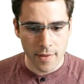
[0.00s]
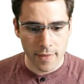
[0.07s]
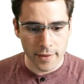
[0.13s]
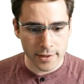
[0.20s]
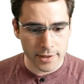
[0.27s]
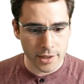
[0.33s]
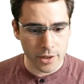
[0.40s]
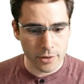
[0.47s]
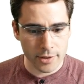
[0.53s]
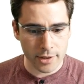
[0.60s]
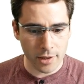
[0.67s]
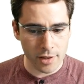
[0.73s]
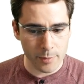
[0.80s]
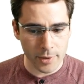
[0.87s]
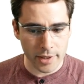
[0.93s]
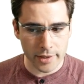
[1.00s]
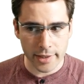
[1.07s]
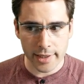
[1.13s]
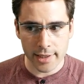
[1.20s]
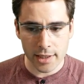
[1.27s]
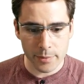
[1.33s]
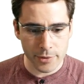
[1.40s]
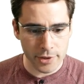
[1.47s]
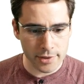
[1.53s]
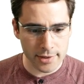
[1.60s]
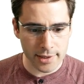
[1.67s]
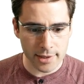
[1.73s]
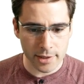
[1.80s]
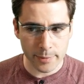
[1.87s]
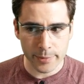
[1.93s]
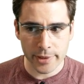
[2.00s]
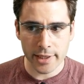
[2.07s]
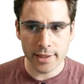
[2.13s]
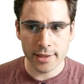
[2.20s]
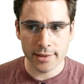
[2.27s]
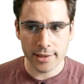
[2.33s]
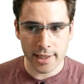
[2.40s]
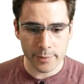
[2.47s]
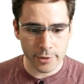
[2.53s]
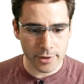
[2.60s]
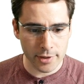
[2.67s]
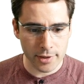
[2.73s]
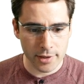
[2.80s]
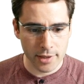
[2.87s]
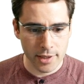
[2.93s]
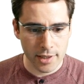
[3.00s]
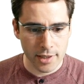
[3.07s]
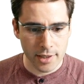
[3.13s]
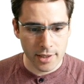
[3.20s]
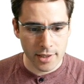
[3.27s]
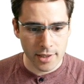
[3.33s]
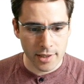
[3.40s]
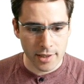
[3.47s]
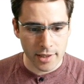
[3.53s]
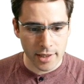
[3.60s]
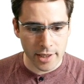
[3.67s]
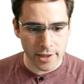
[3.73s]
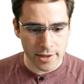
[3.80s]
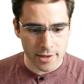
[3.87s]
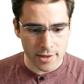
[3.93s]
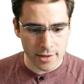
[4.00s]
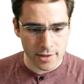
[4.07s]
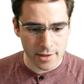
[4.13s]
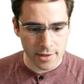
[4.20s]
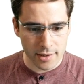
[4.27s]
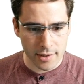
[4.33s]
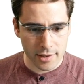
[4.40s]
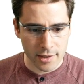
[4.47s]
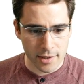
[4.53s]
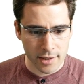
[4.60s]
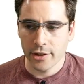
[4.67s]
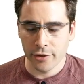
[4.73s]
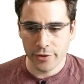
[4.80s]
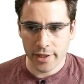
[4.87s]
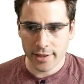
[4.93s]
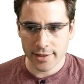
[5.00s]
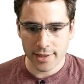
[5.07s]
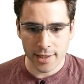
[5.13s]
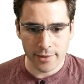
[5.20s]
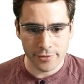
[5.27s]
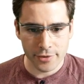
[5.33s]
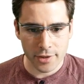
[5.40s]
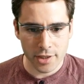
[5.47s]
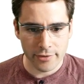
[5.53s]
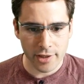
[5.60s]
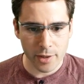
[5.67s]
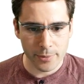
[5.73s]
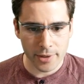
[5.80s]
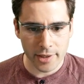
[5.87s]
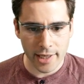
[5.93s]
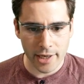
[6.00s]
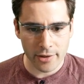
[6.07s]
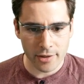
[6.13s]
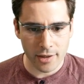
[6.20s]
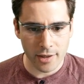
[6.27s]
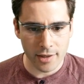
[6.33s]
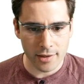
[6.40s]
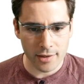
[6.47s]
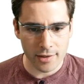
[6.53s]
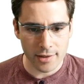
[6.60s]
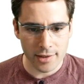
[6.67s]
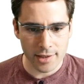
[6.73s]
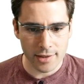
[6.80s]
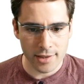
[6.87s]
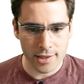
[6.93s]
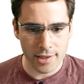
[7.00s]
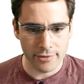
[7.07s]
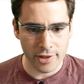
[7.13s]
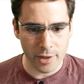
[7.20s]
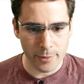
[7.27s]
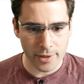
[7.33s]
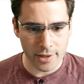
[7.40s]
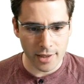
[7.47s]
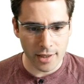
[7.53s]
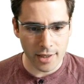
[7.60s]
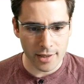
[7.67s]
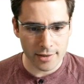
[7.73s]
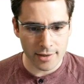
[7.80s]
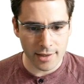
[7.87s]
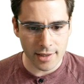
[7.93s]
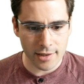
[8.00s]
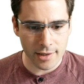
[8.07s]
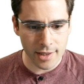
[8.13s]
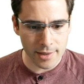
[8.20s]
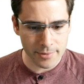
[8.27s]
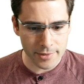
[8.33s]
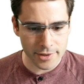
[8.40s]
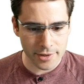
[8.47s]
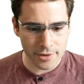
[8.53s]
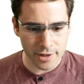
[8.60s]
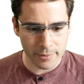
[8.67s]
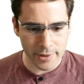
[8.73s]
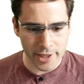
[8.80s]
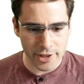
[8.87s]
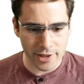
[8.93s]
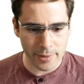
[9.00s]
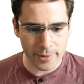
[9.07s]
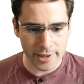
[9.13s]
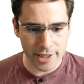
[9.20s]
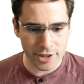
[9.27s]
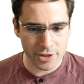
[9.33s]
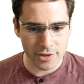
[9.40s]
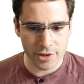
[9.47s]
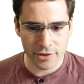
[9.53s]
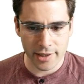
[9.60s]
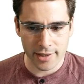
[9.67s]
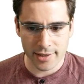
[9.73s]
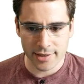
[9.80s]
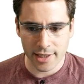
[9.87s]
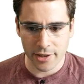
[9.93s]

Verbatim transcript: This code is all up on GitHub. You can see the complete example here. Don't forget to sign up for a developer account on developer.okta.com so you can make your application and try this